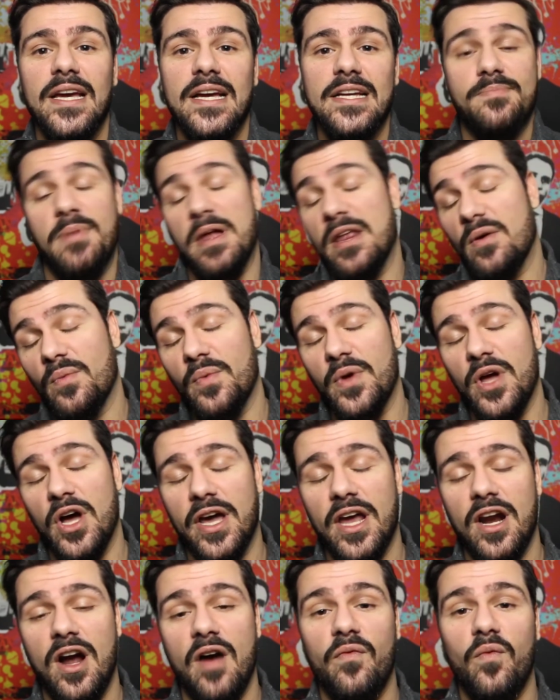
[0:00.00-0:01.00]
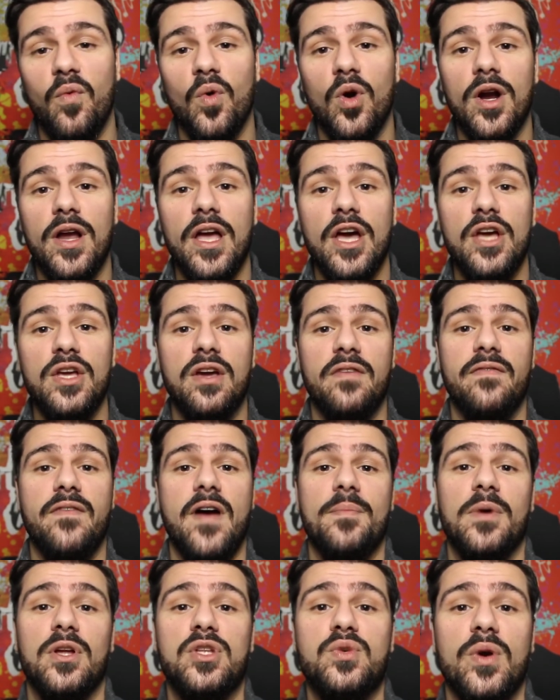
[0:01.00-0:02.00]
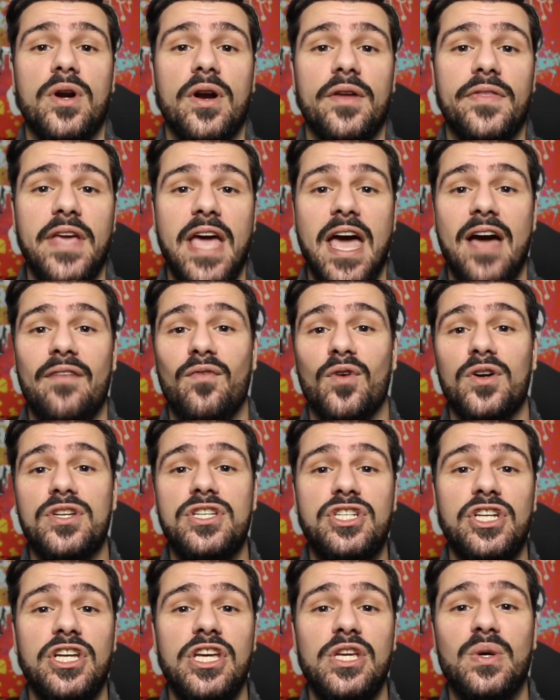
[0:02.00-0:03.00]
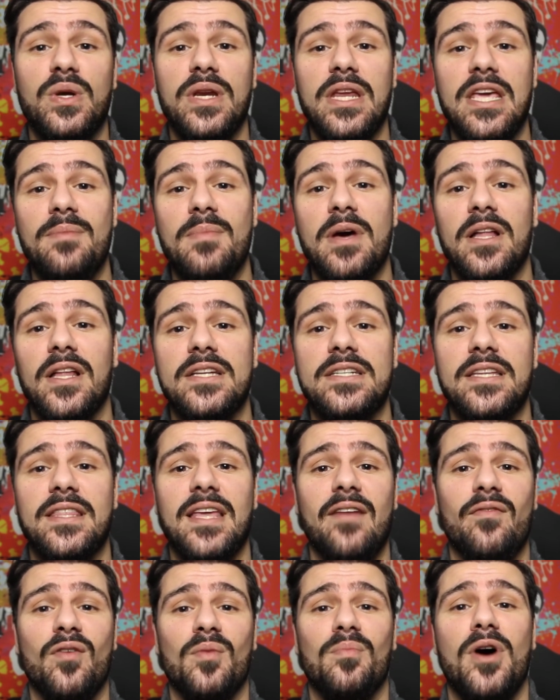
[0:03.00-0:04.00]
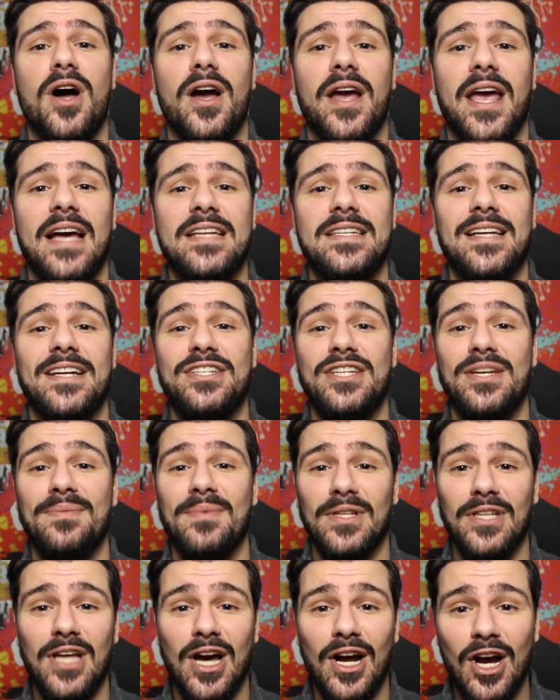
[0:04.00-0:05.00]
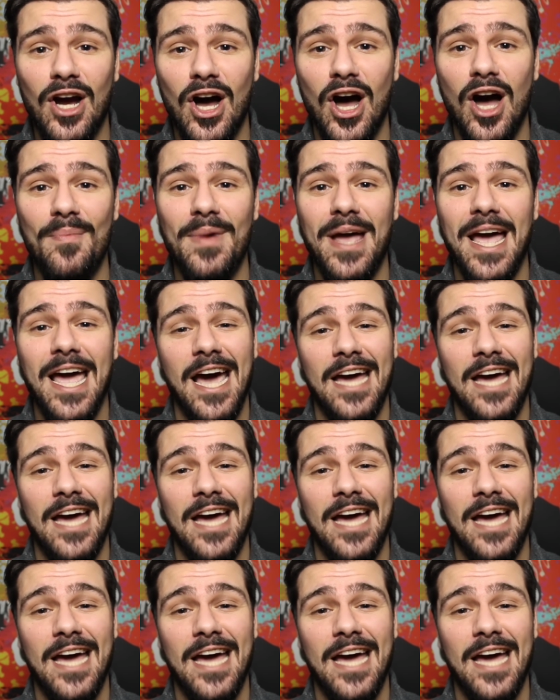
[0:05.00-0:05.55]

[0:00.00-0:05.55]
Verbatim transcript: depending when we all get off work you can find me on twitter at the f words g you can email us at the f word podcast at gmail.com